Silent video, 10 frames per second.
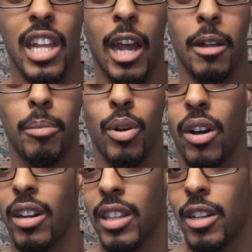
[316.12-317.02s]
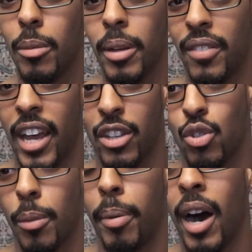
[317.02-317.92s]
that I had put on a little bit of
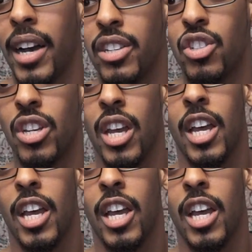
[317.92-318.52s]
extra pudge